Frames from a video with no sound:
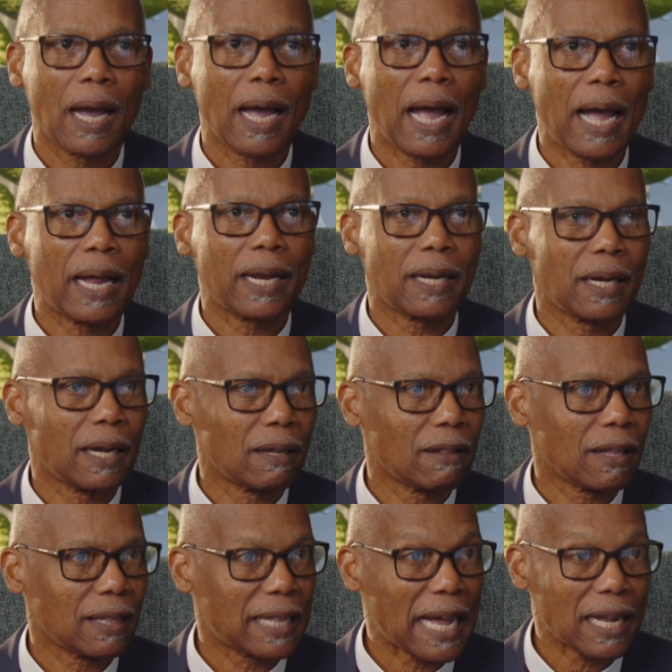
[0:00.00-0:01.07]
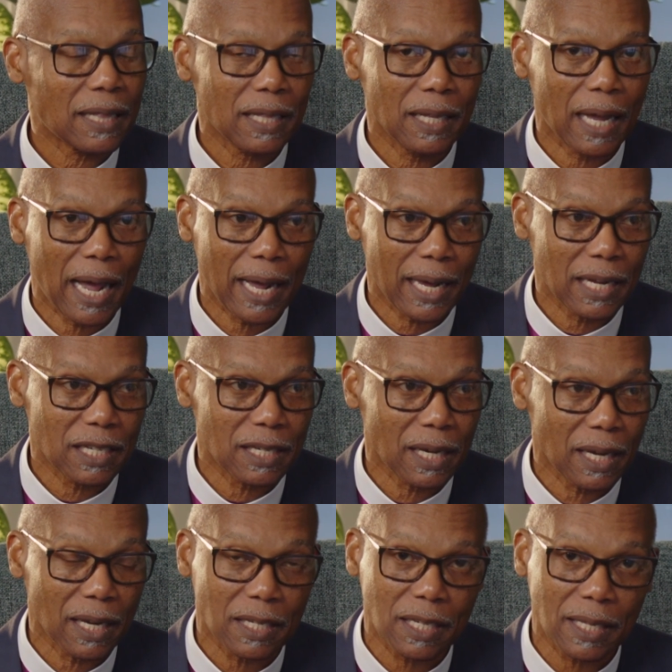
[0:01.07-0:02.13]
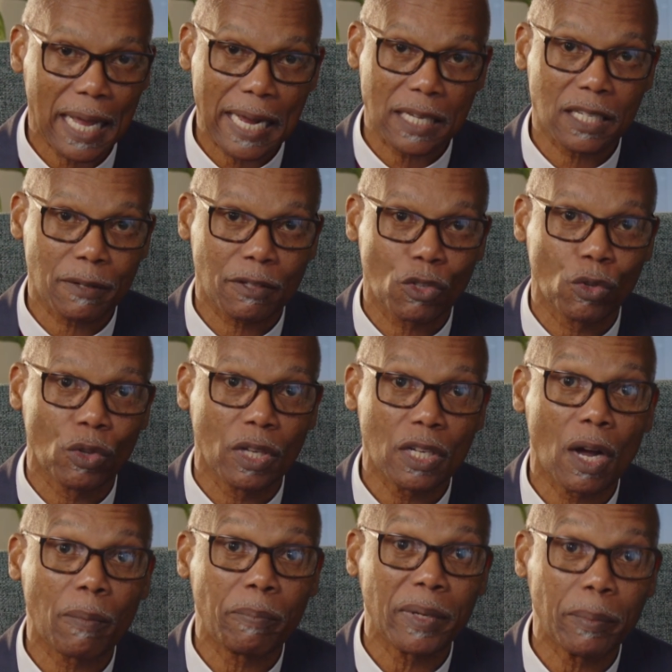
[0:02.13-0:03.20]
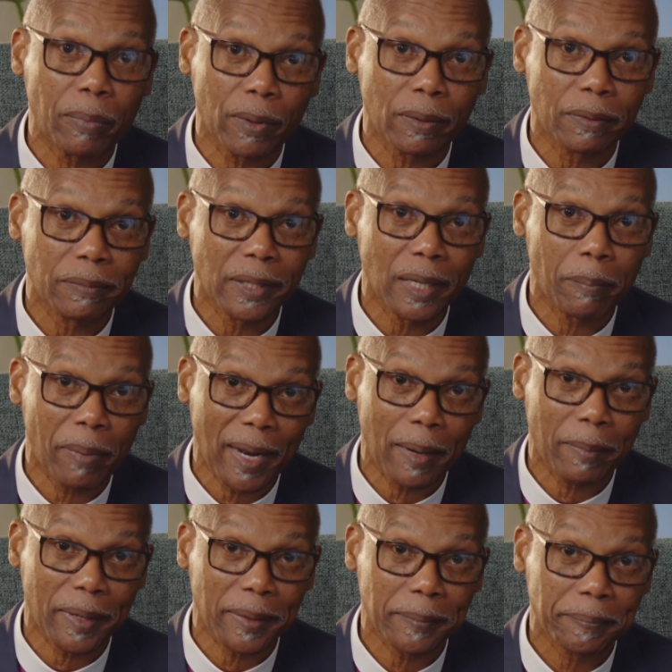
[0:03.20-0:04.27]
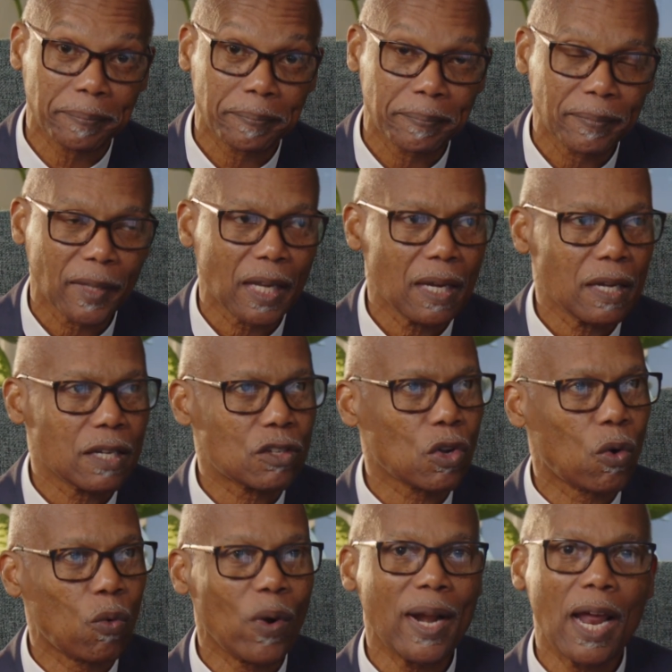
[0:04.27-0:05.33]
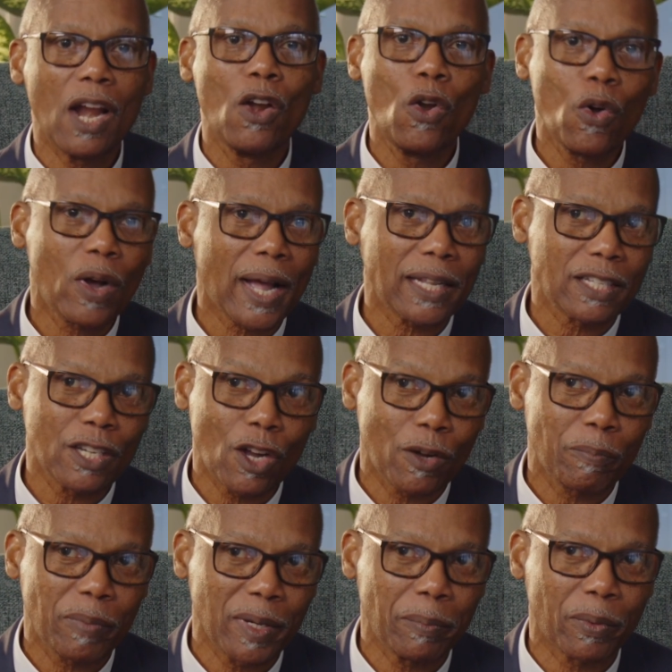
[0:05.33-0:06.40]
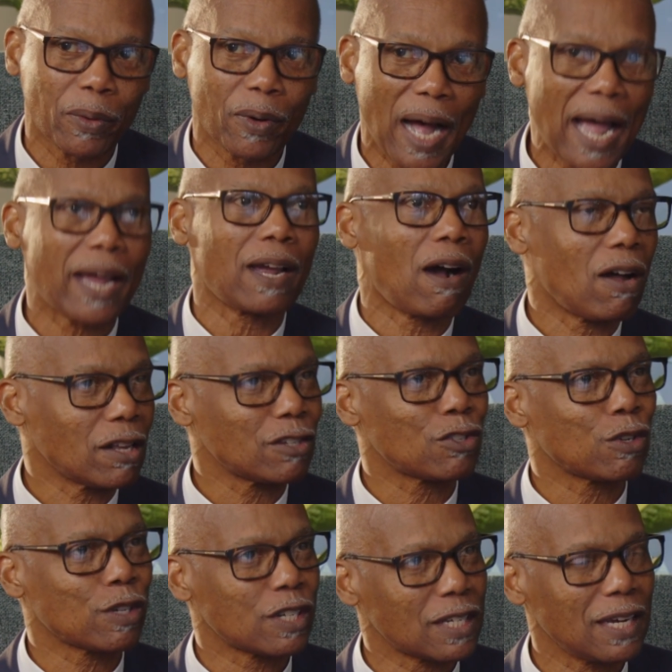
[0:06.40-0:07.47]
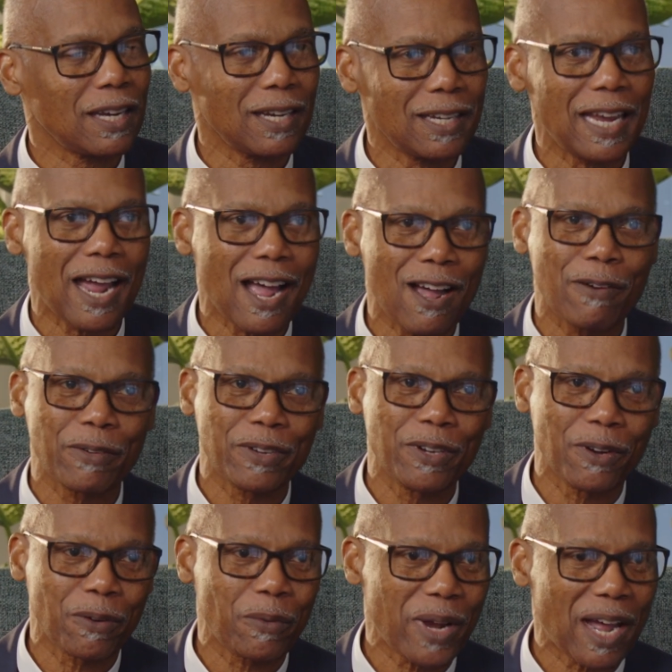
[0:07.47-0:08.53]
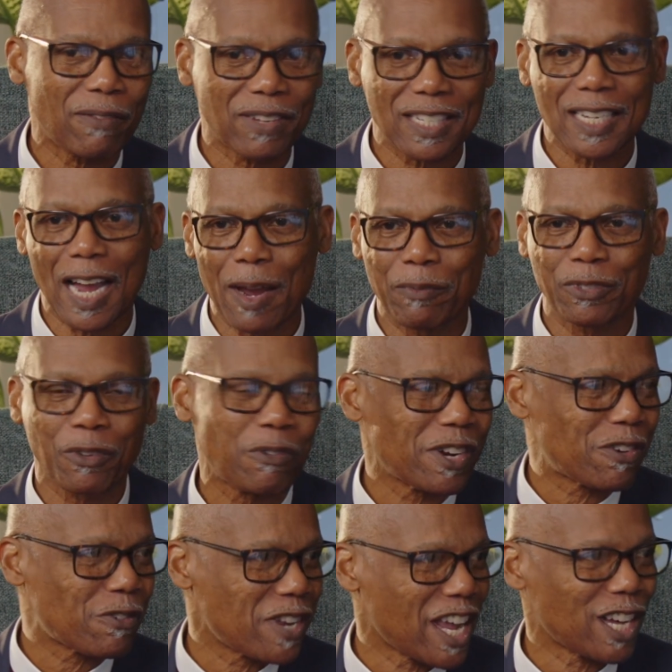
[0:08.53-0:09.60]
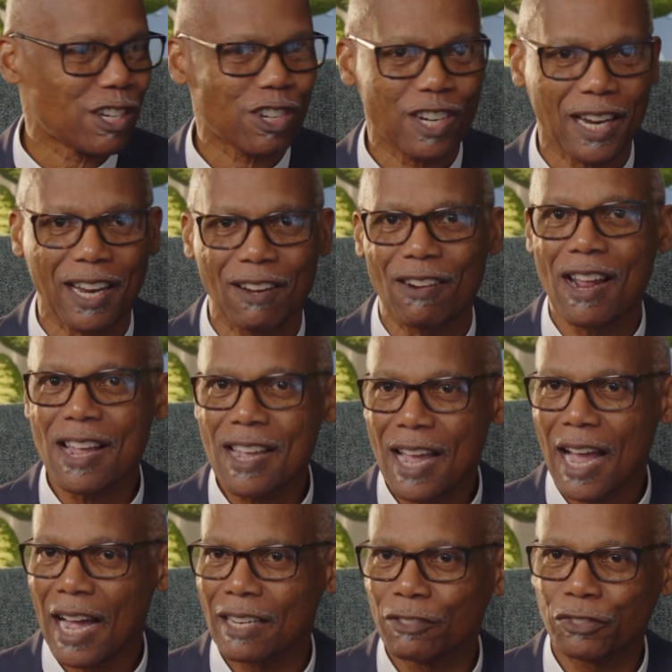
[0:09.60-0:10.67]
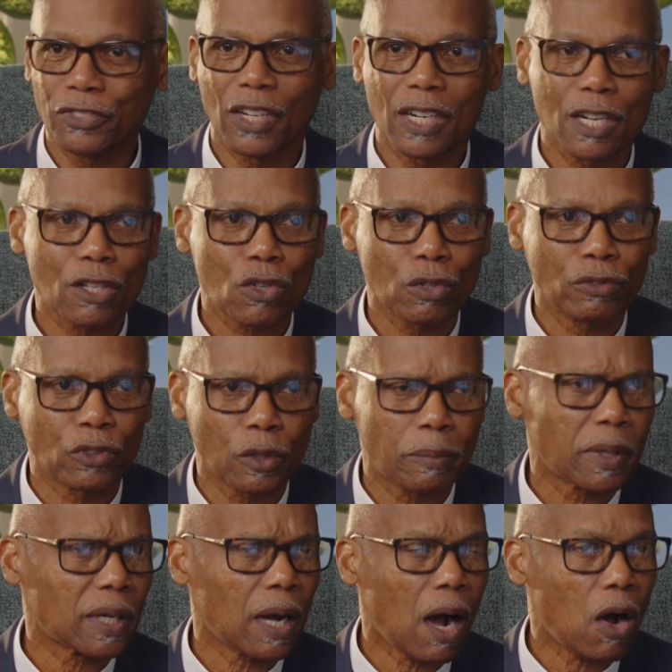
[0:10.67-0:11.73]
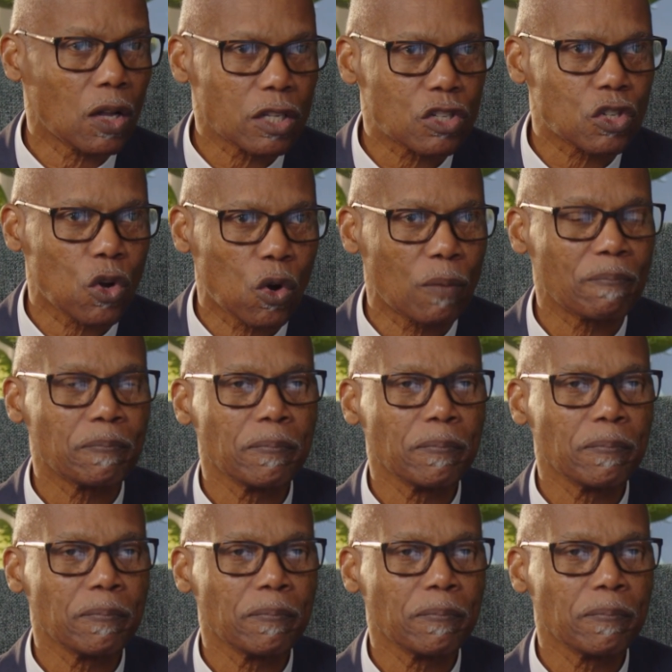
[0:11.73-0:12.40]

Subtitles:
and that I can say is thanks to the young people in Panama. So when I look at young people, I also see, we have a time for recreation and fun and so forth, but also